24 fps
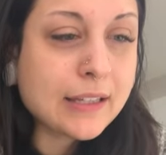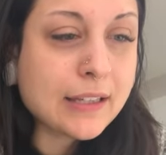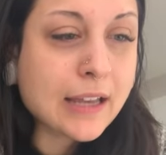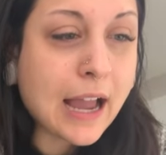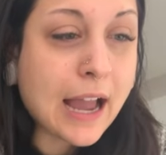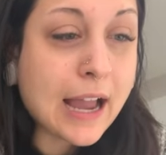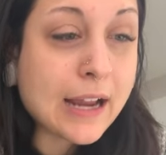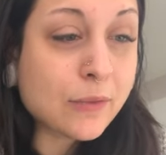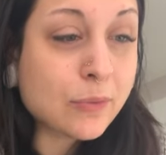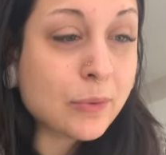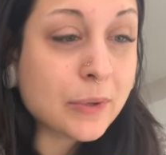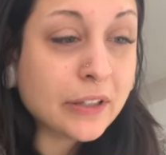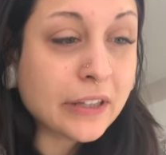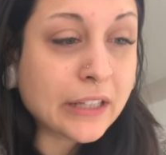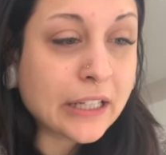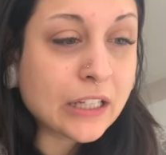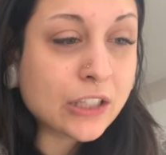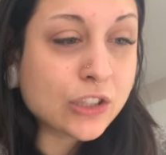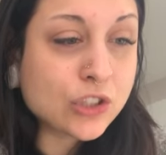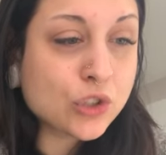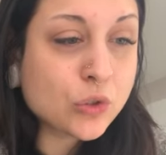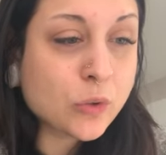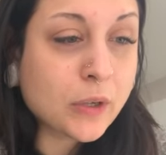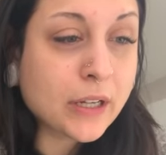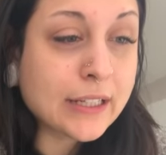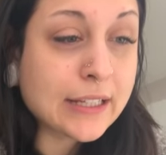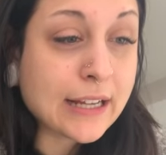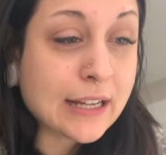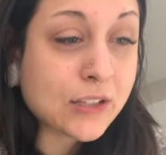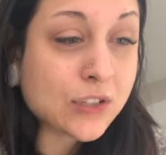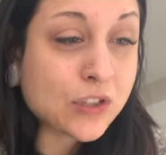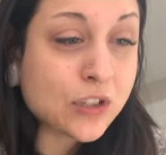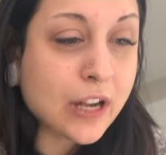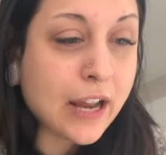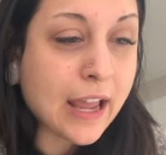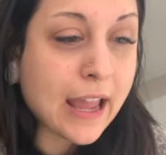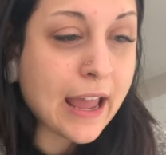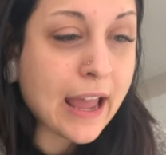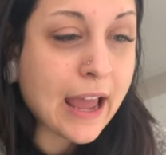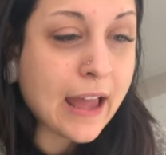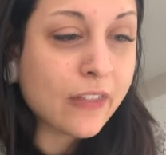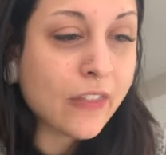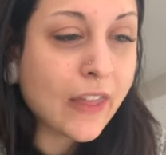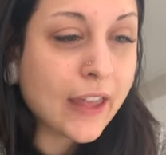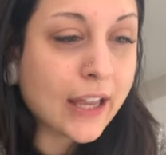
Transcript: I really enjoyed yesterday. I had